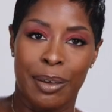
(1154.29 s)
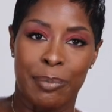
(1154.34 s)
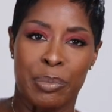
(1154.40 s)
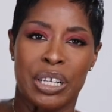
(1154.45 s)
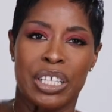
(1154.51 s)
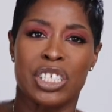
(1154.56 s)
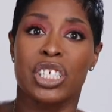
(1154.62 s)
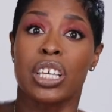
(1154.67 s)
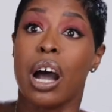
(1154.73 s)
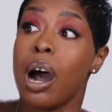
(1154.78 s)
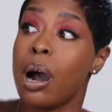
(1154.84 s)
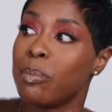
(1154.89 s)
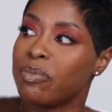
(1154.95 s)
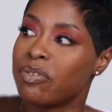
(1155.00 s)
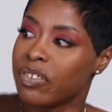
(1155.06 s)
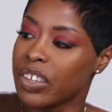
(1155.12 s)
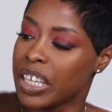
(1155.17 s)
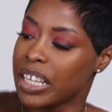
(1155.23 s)
but it's
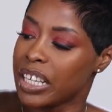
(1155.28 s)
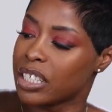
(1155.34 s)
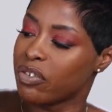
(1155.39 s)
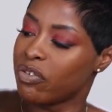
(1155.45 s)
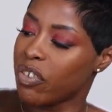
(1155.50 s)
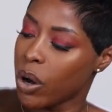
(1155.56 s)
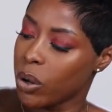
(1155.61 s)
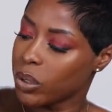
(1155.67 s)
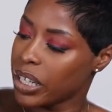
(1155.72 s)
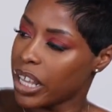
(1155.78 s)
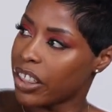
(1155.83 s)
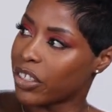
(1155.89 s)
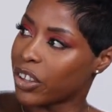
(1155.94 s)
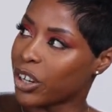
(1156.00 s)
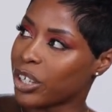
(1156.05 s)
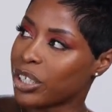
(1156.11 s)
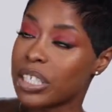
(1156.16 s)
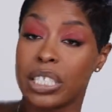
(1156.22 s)
comfy. It's faux
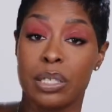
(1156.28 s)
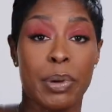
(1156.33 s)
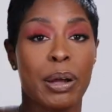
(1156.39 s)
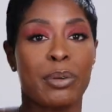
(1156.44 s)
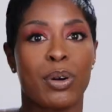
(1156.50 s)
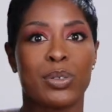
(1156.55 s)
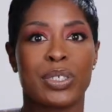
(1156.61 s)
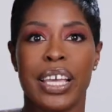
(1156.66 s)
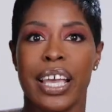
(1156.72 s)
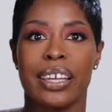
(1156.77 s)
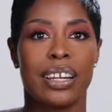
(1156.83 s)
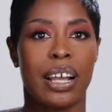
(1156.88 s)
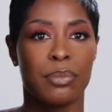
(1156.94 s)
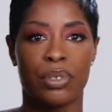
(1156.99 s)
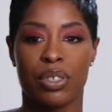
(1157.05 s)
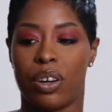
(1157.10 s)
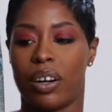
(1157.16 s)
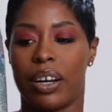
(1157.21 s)
leather. This is by Rotate.
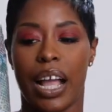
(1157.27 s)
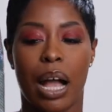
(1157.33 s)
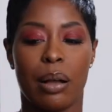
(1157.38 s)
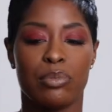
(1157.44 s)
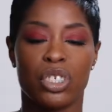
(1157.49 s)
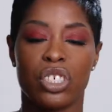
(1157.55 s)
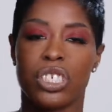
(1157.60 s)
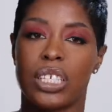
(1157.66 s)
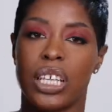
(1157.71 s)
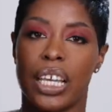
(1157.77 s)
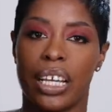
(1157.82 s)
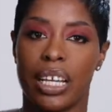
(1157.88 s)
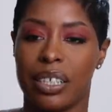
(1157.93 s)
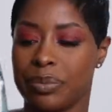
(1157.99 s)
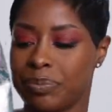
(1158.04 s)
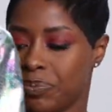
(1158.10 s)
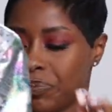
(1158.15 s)
I'm sorry. I'm just like